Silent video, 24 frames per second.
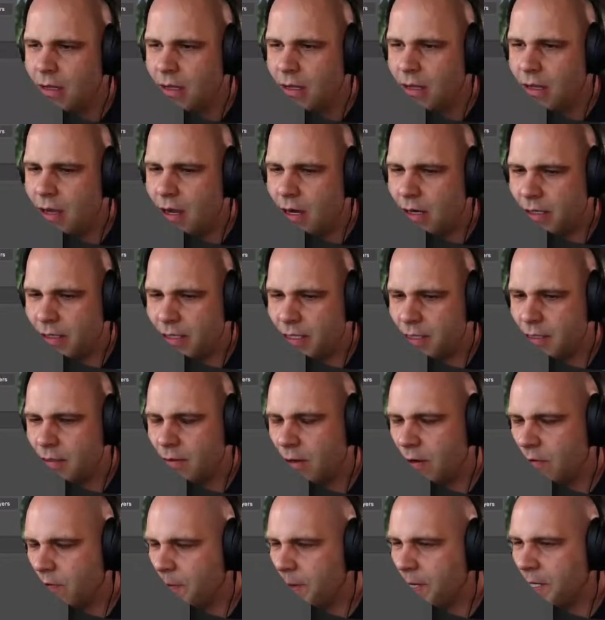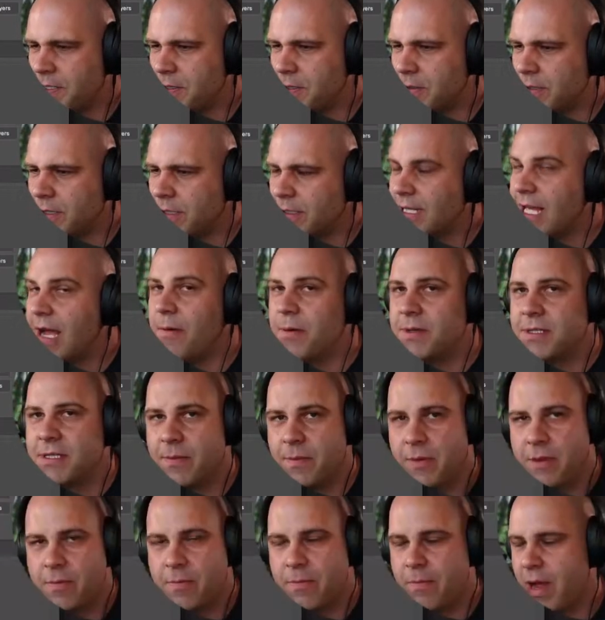Y'all can just look over my shoulder. That was
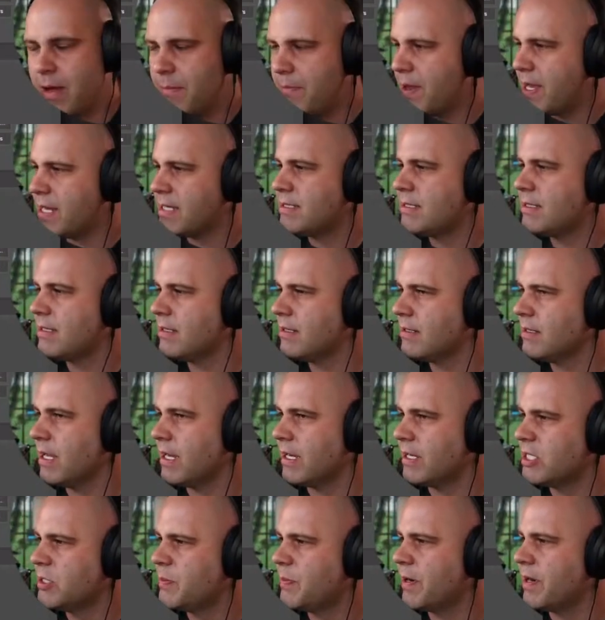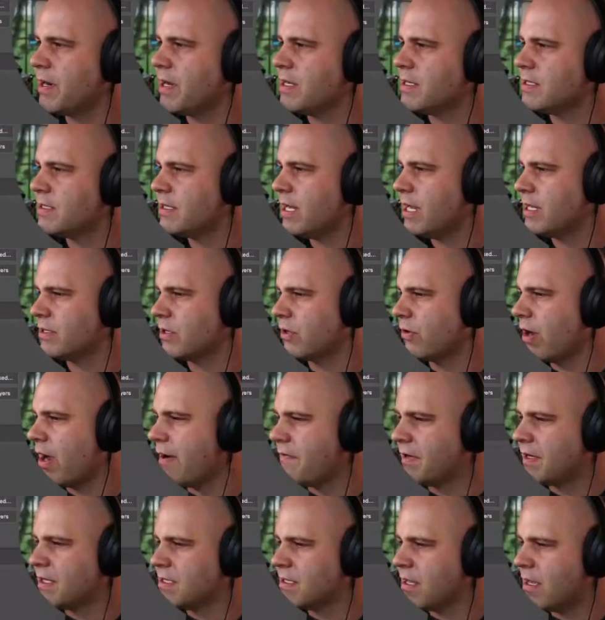some of my best experience as a
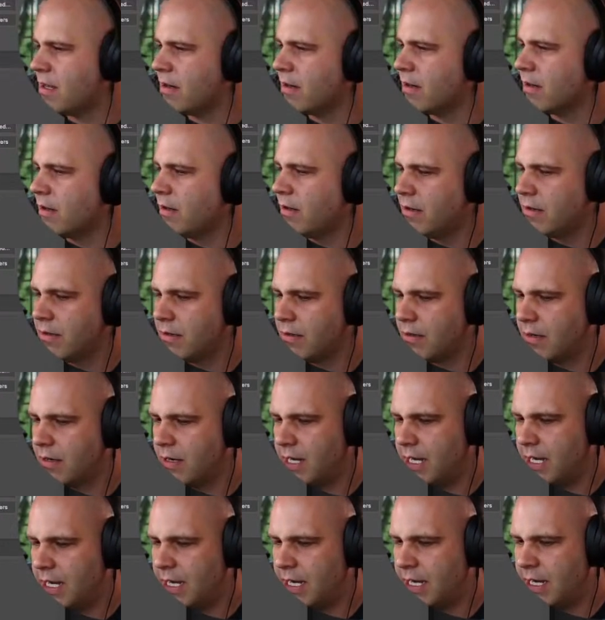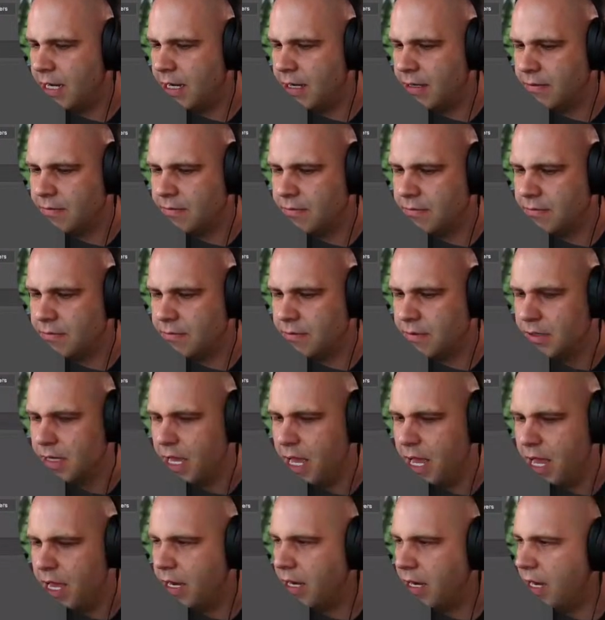graphic designer
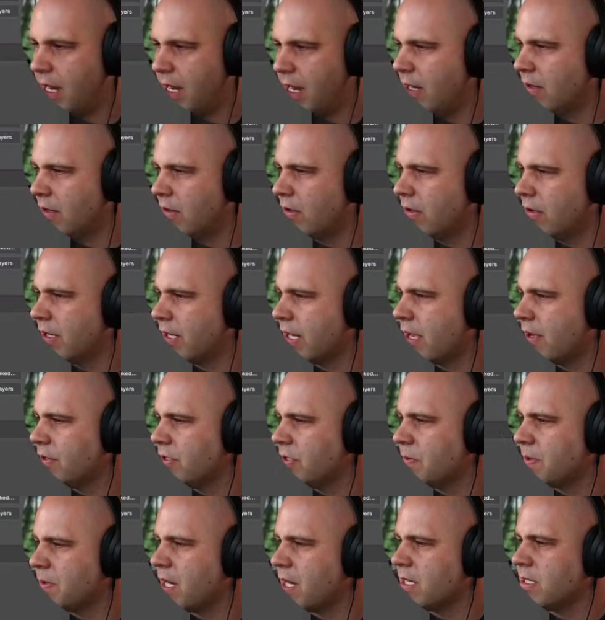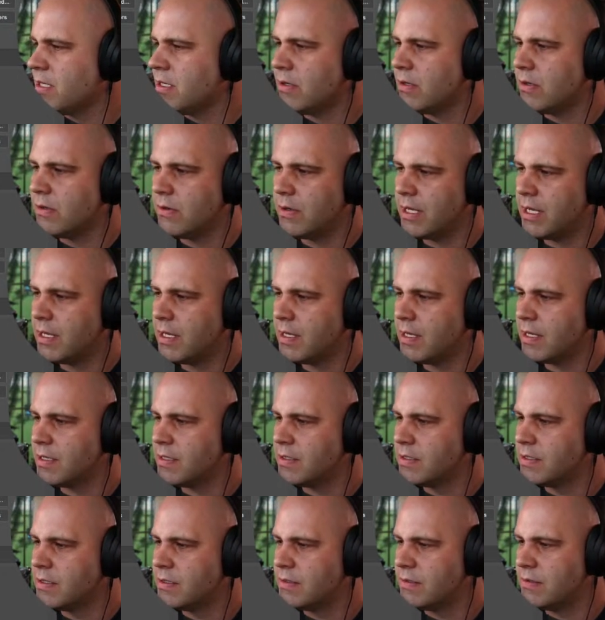and learning how to do what I do
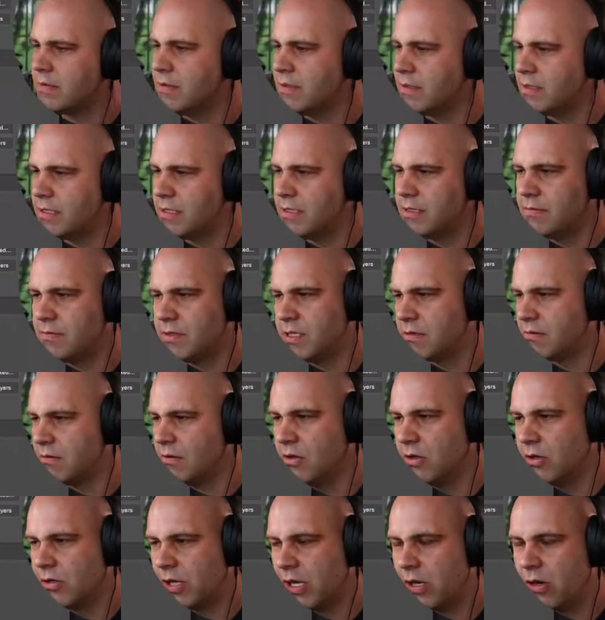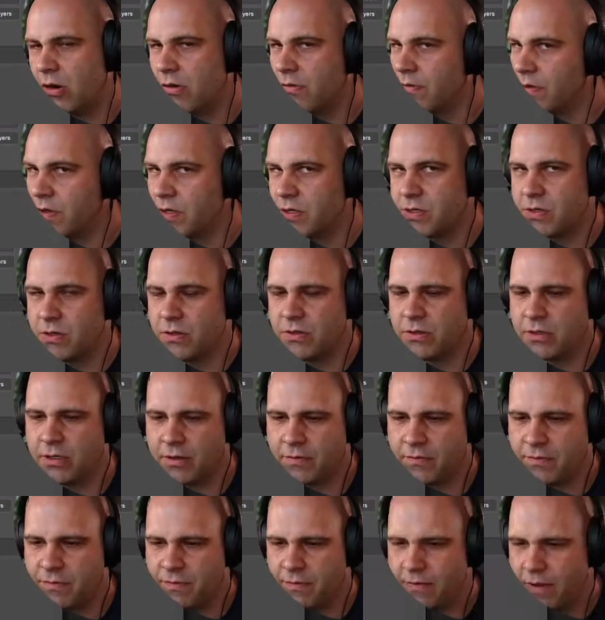is just looking over the shoulder
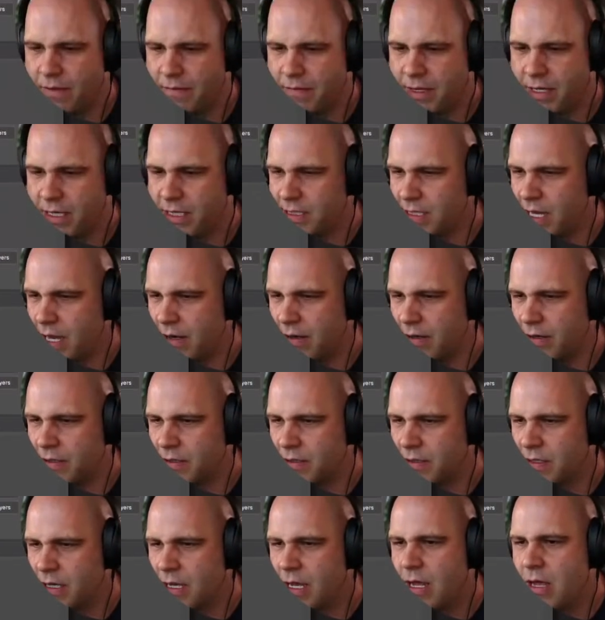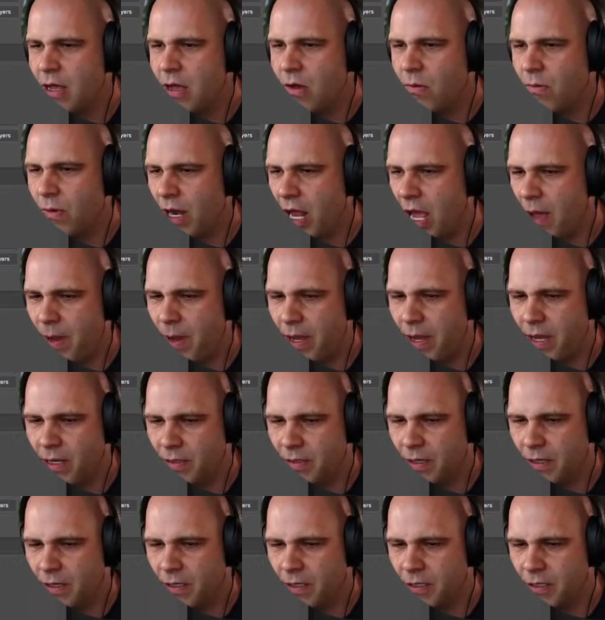of the designers when I had my
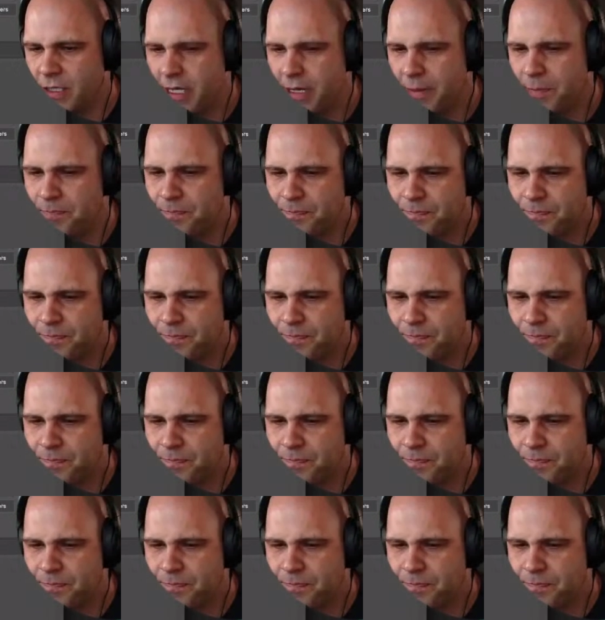internship